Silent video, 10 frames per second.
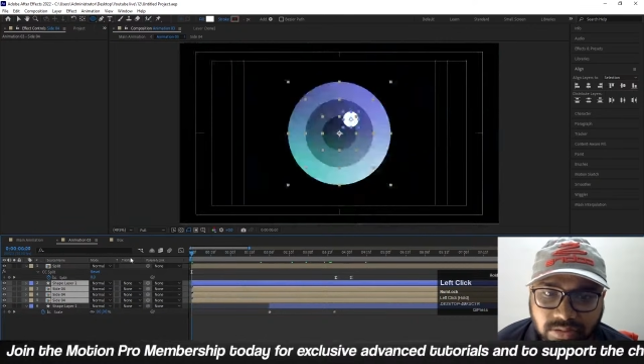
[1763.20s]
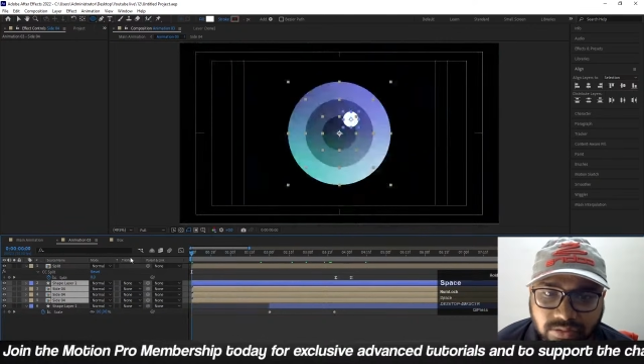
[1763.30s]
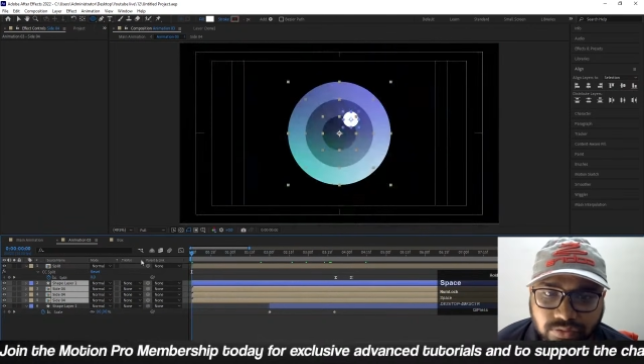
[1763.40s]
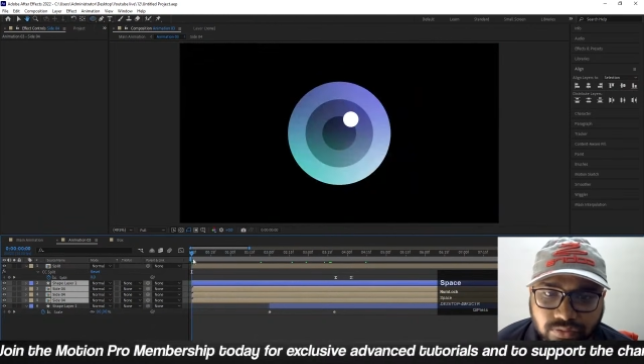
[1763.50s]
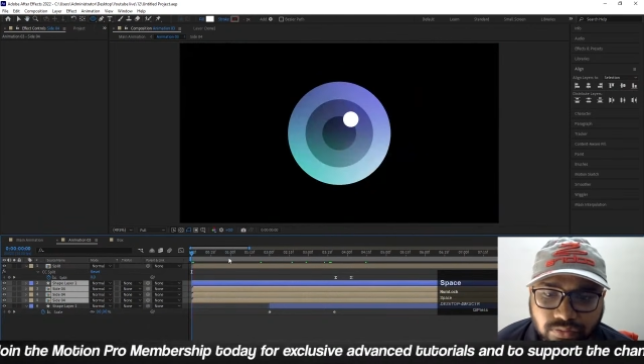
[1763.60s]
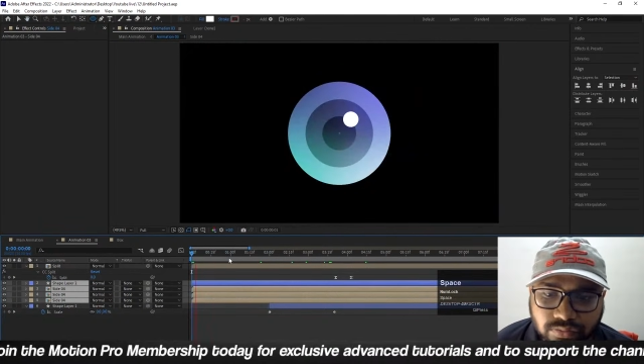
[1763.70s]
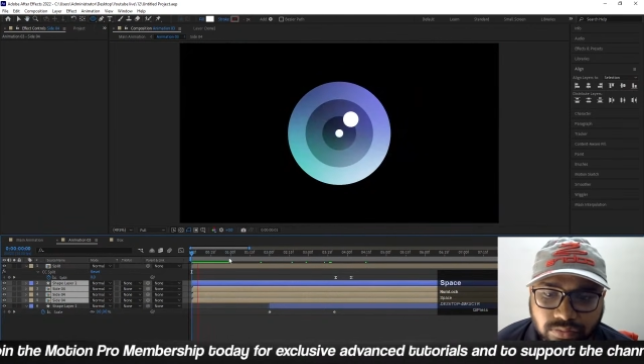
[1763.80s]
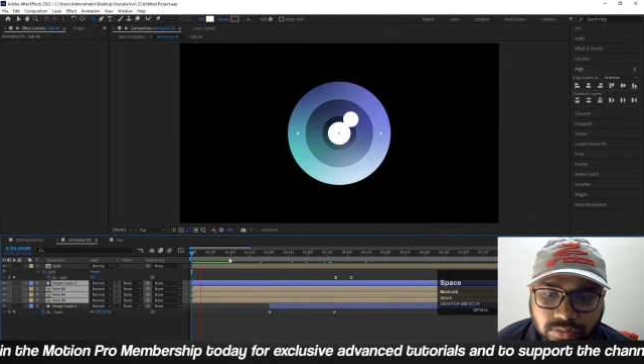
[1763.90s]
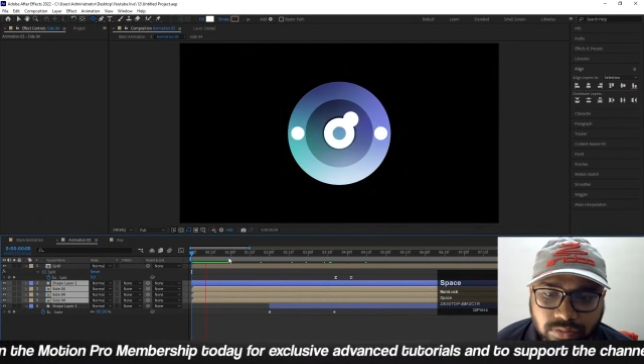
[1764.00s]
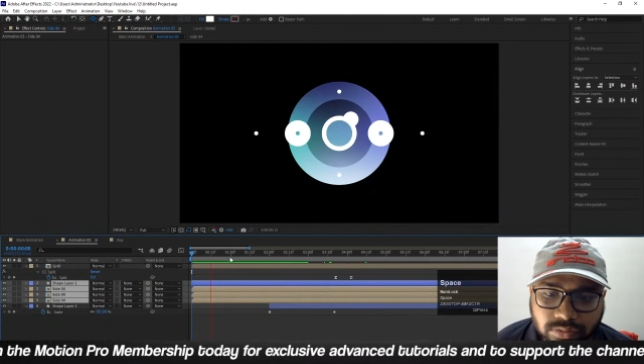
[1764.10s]
So
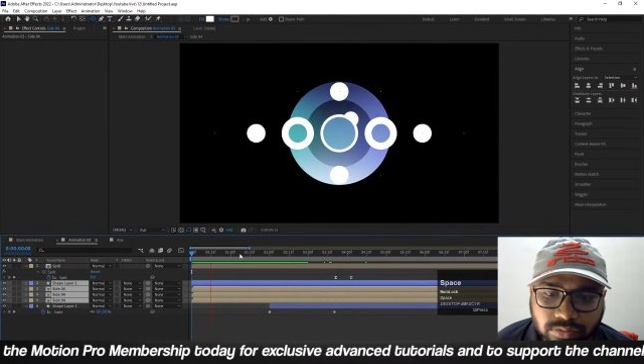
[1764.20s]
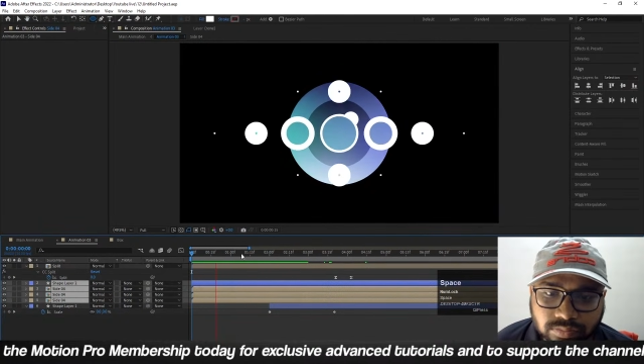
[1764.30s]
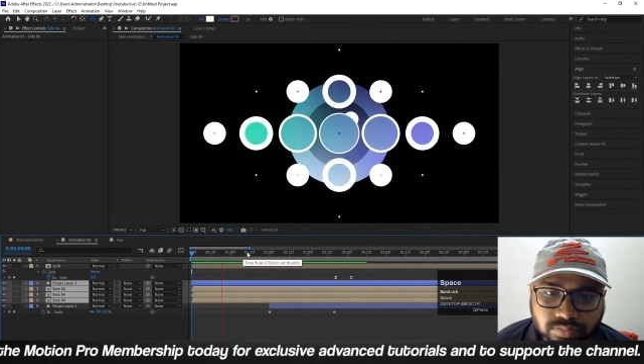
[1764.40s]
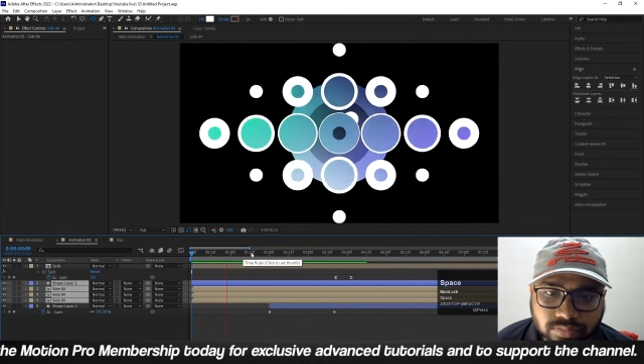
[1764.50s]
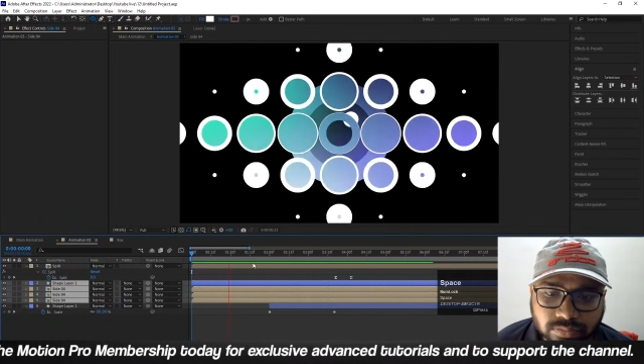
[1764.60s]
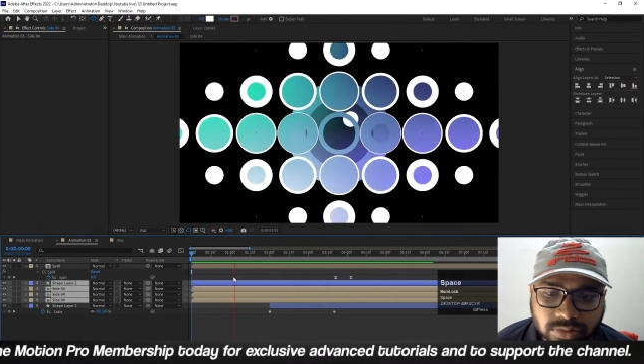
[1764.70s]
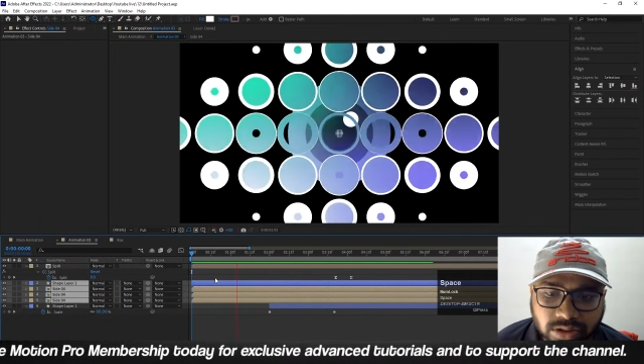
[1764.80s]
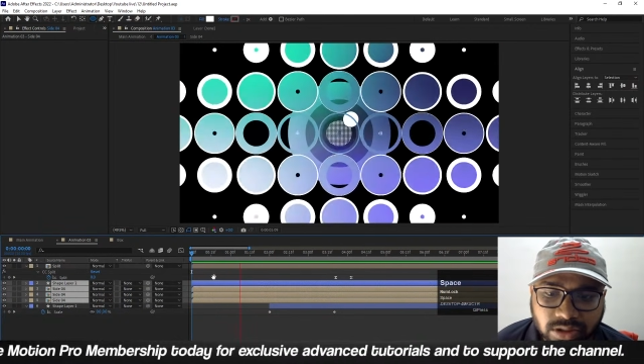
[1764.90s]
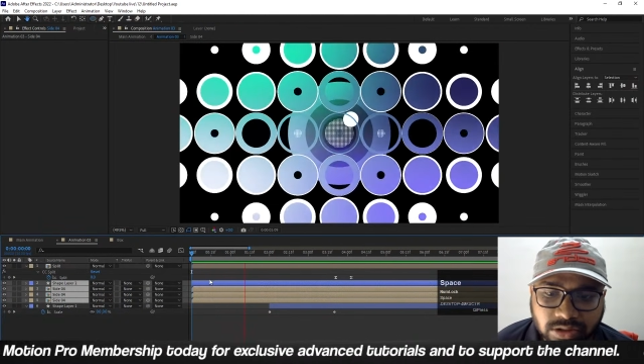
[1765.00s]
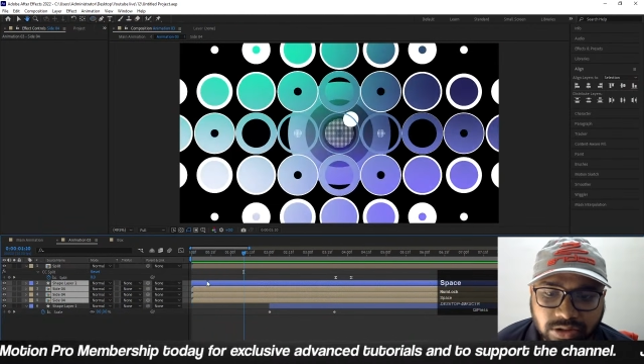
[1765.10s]

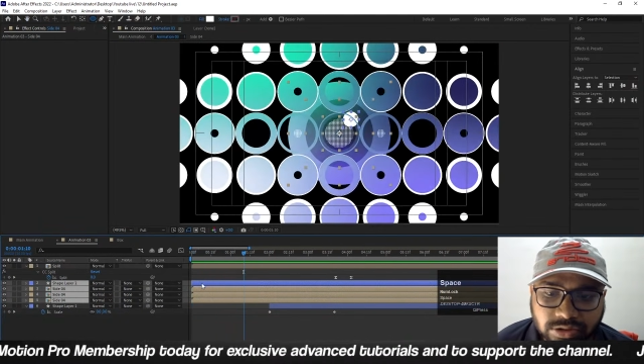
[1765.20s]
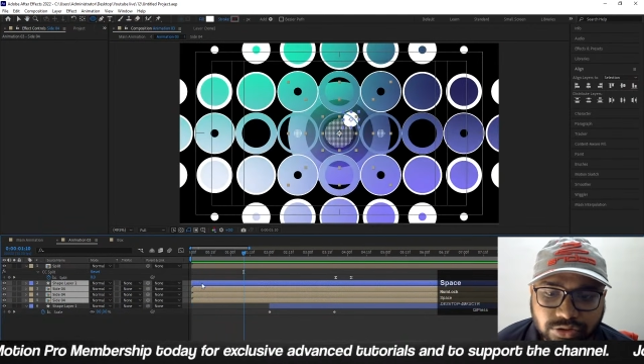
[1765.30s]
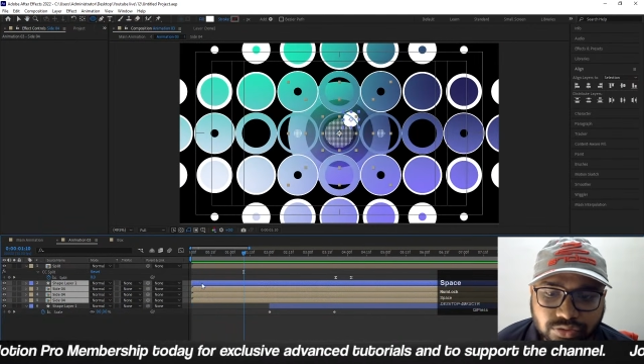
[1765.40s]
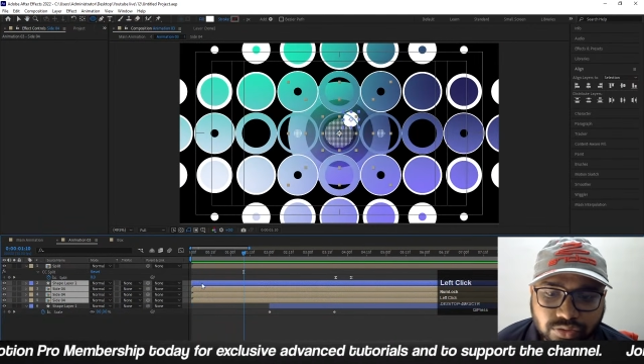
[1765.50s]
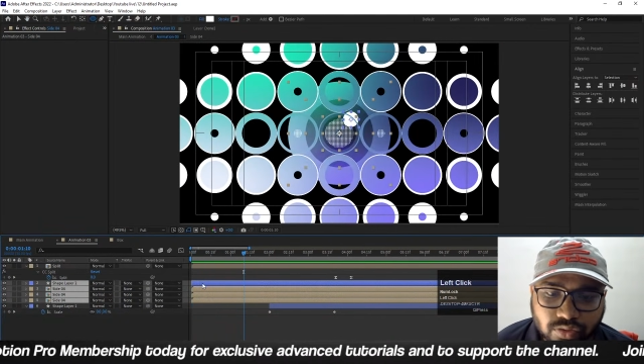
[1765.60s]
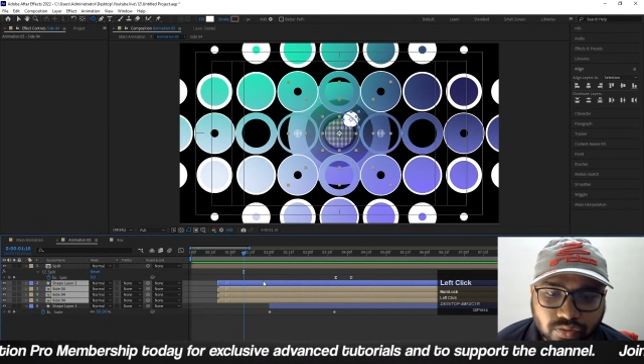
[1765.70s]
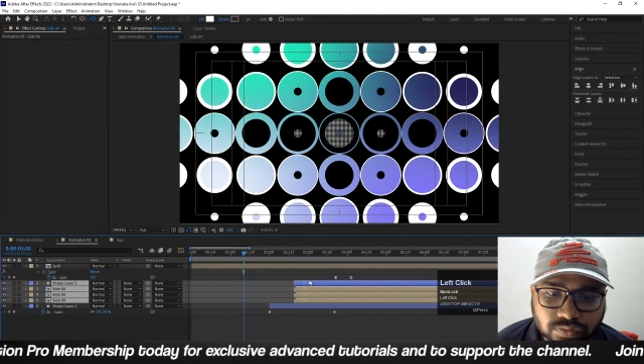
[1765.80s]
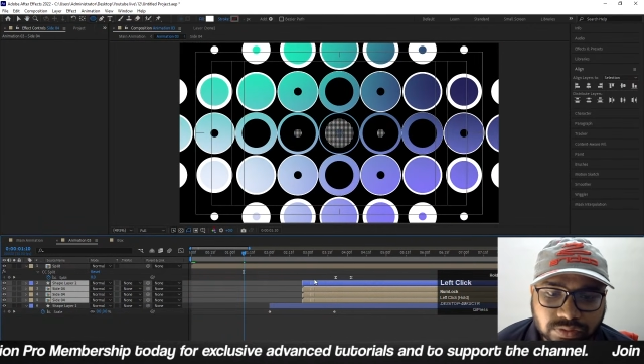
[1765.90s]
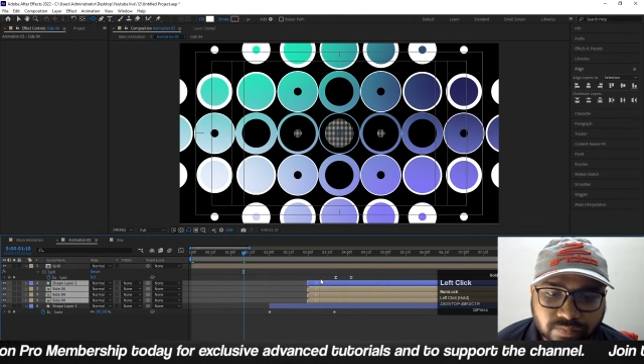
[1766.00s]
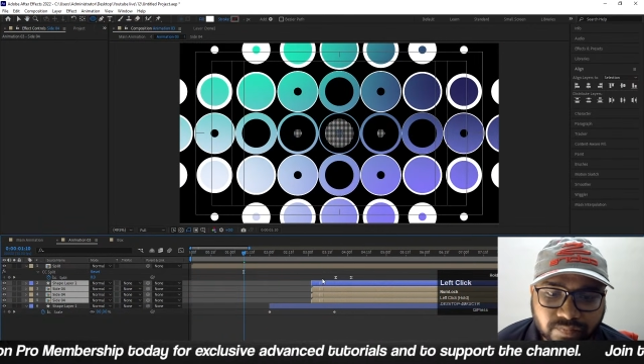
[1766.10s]
and it should go
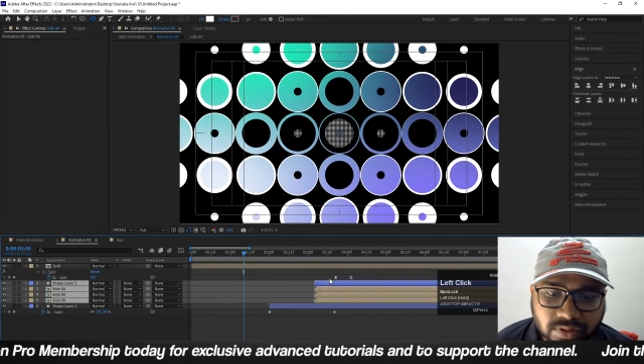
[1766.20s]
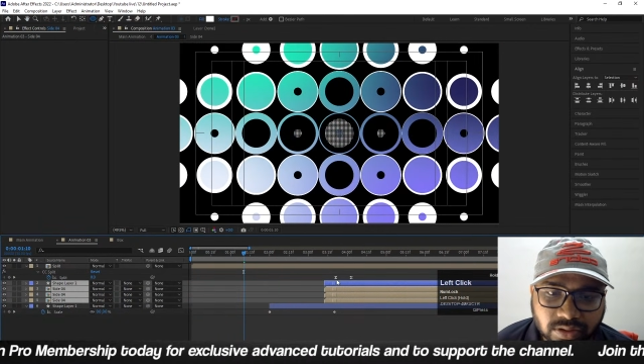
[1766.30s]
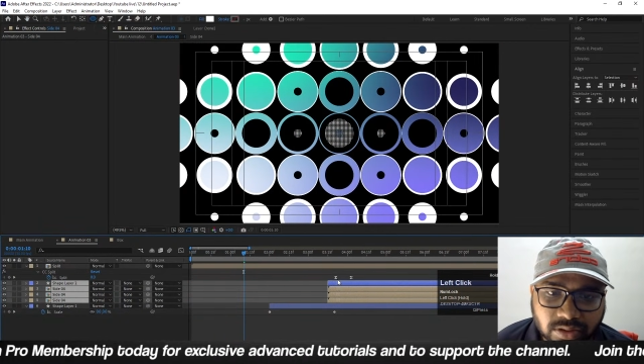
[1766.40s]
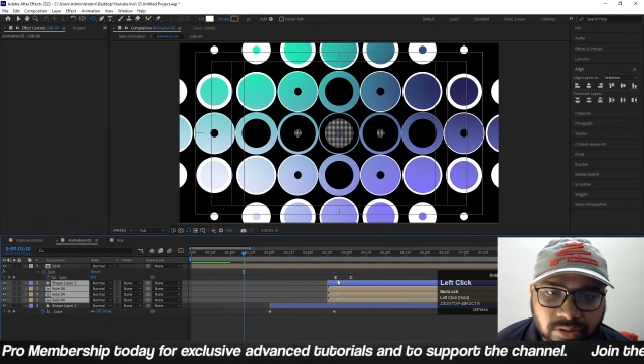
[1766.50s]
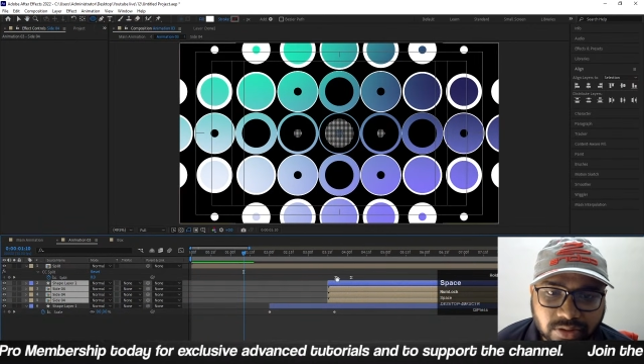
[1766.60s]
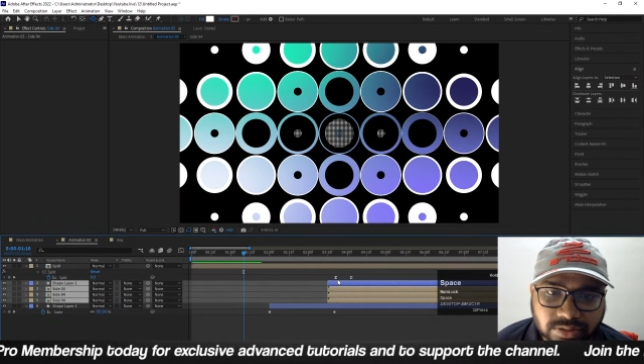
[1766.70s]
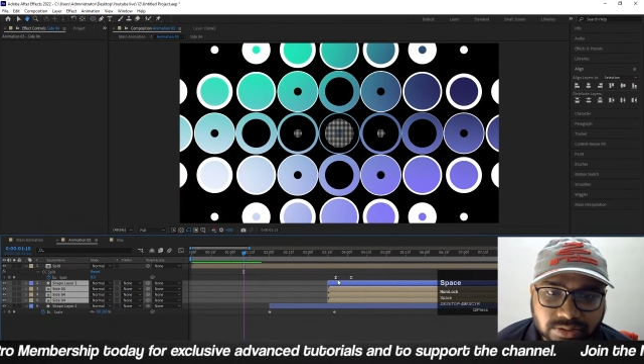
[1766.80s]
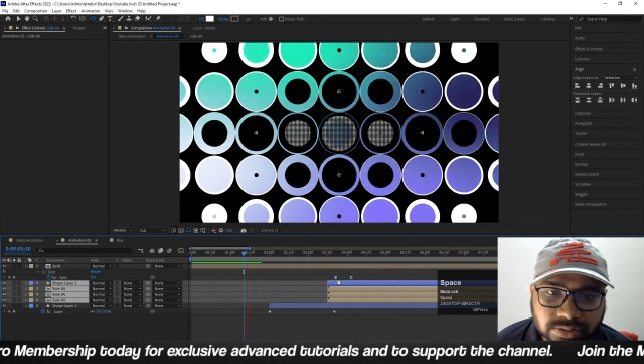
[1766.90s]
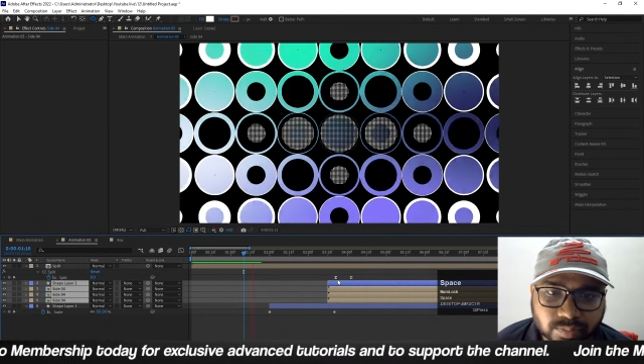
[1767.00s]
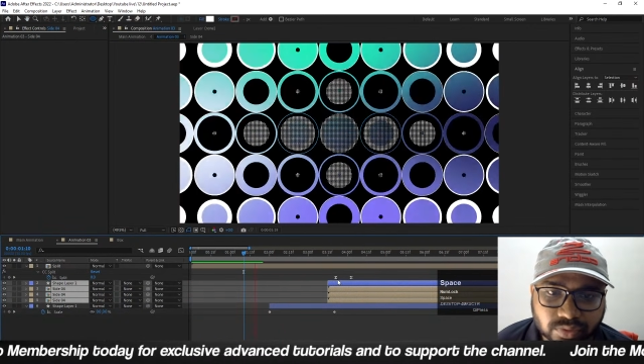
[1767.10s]
somewhere around at
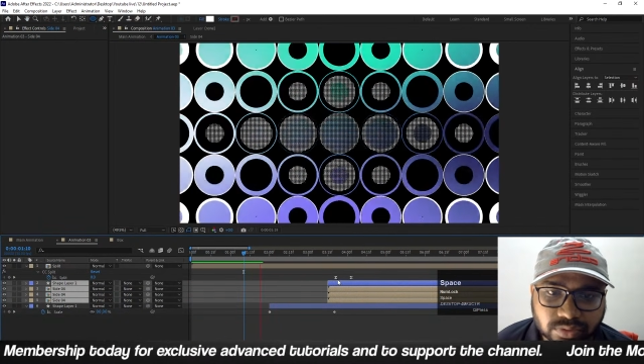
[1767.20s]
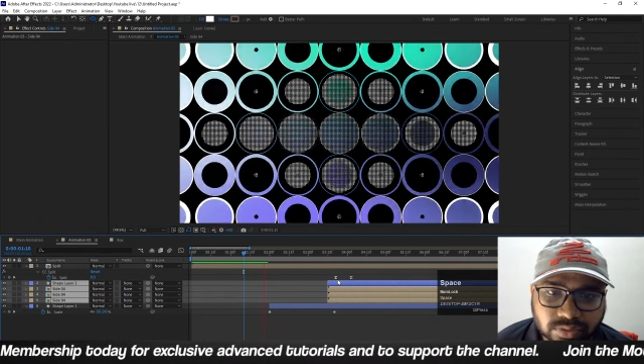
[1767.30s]
this point.